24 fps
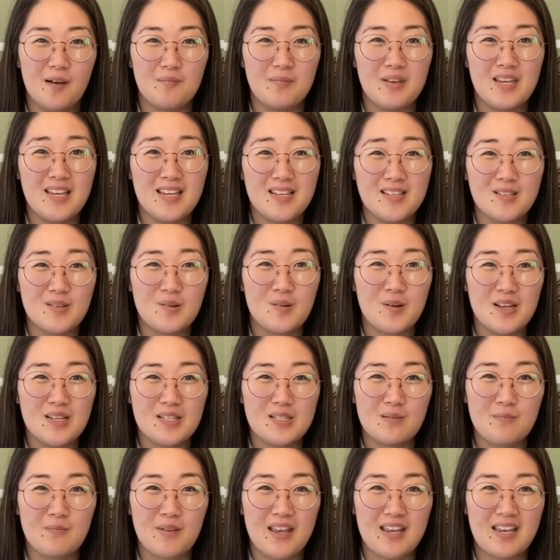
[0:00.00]
He's going
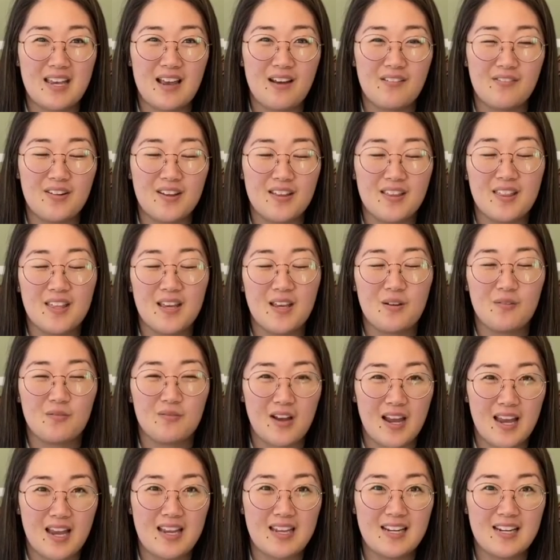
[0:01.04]
to make everything
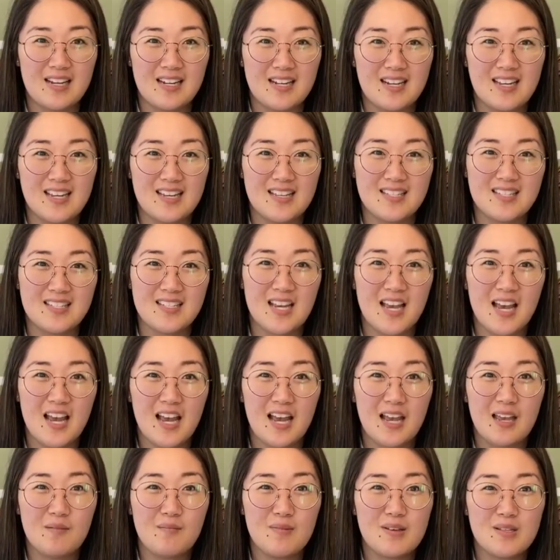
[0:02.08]
right in His
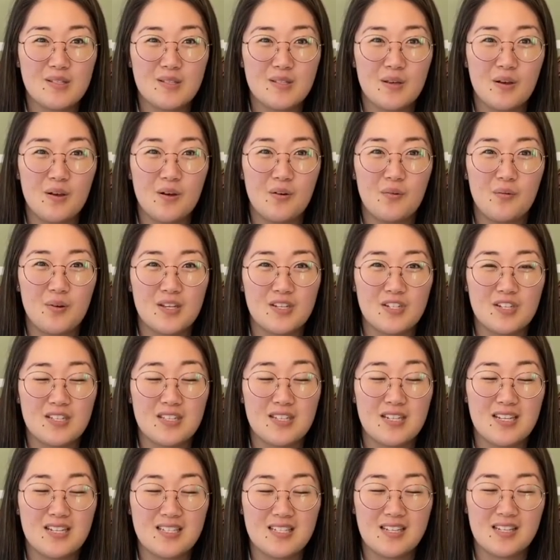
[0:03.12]
time, and so we
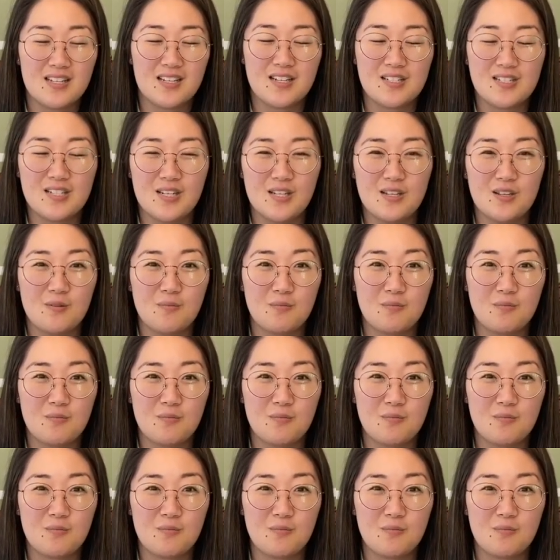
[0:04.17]
just need to continue